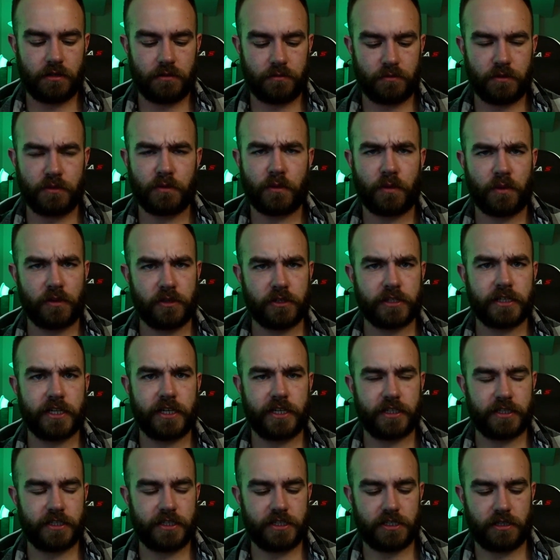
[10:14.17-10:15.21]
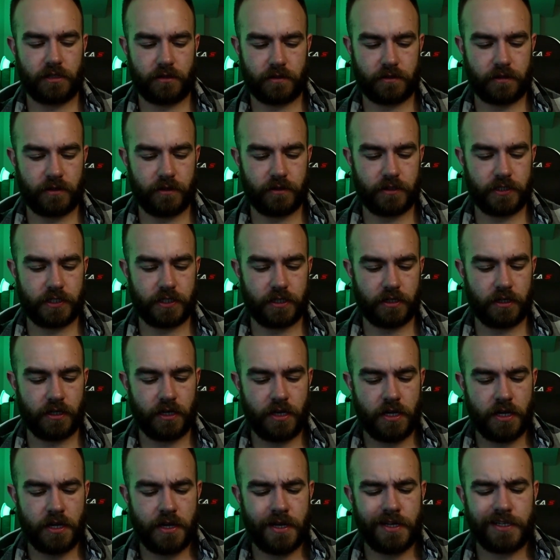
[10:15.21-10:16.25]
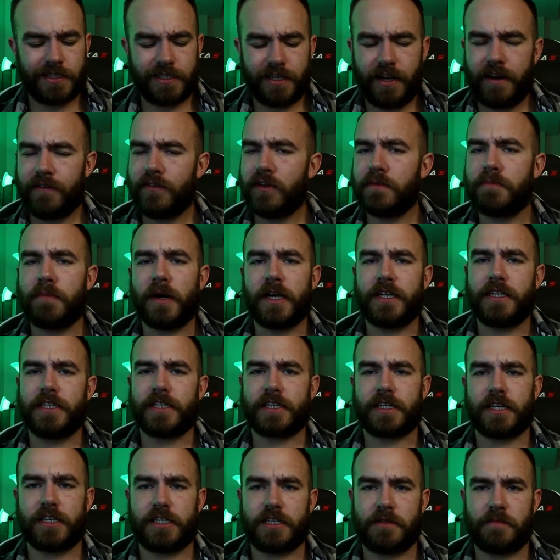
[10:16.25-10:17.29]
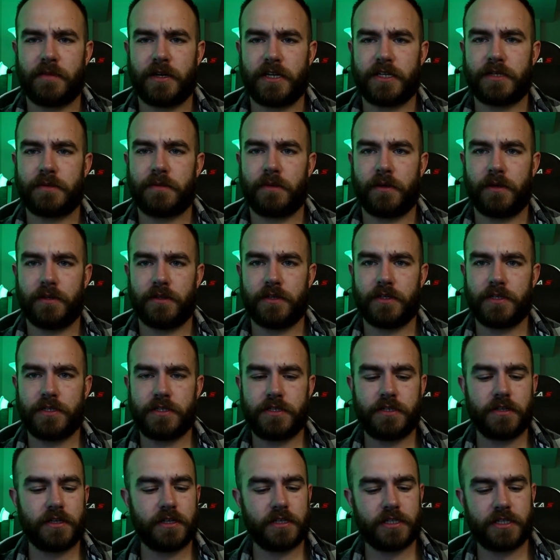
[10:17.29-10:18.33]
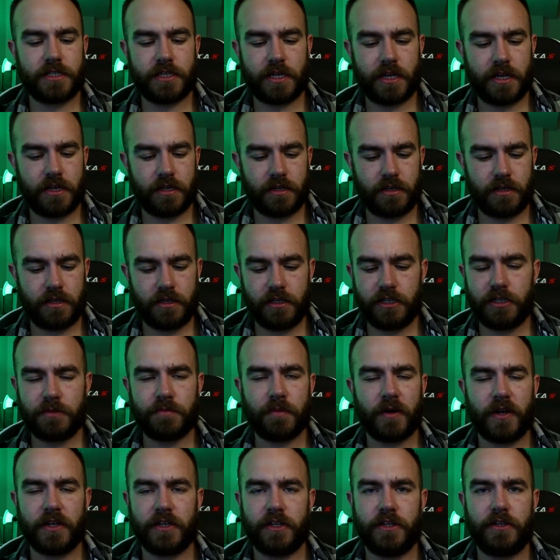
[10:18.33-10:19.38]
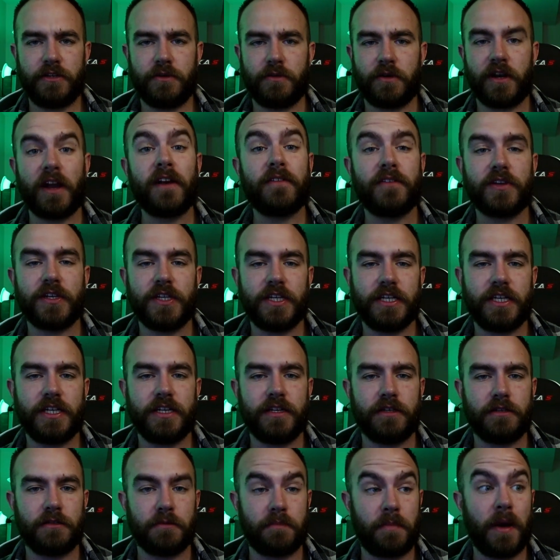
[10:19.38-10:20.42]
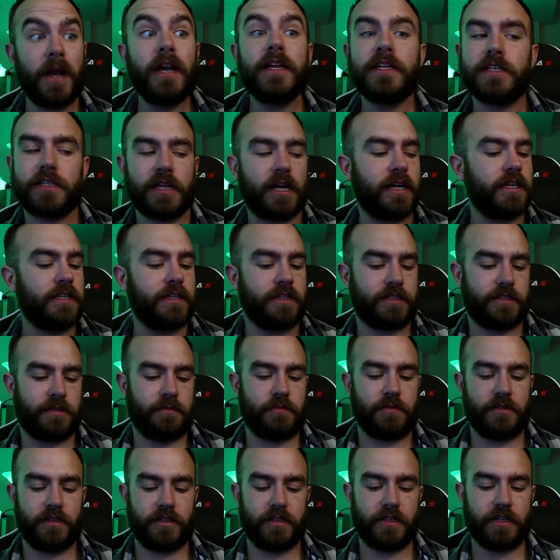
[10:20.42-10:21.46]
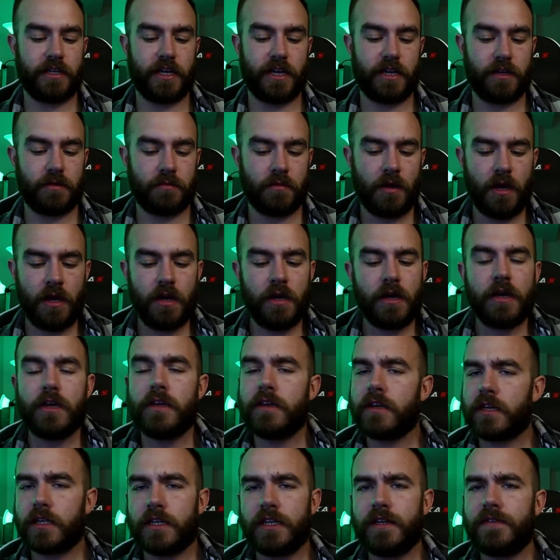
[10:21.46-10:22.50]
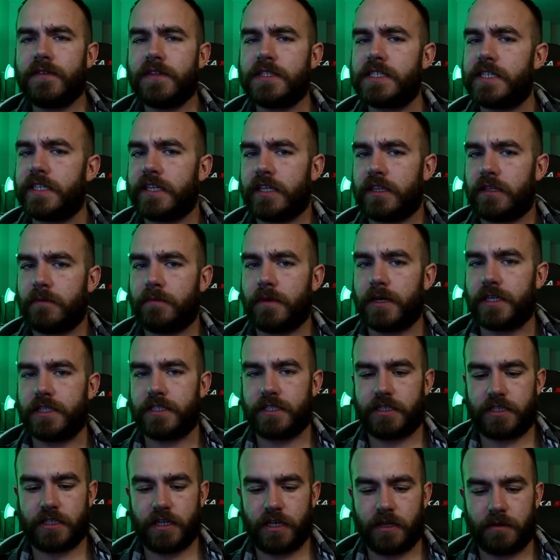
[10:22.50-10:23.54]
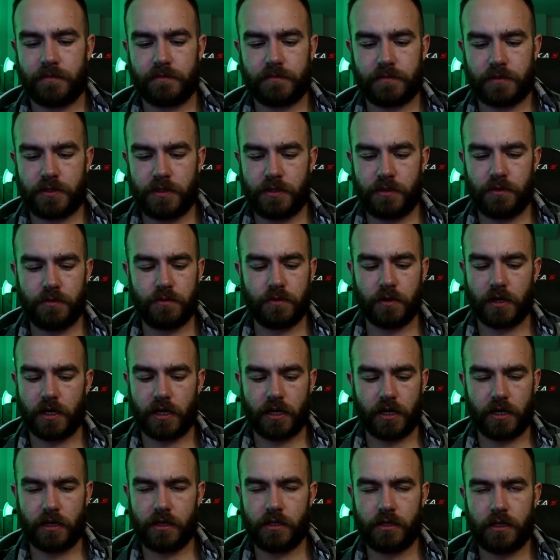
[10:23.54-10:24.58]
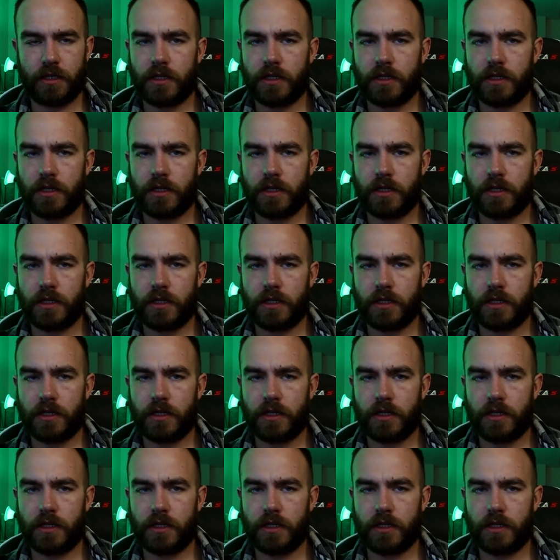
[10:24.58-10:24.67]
when we were looking at these a little closer is that every button is customizable on this. You can set each button to do whatever you need depending on how you like to play the game. You can even set the buttons up to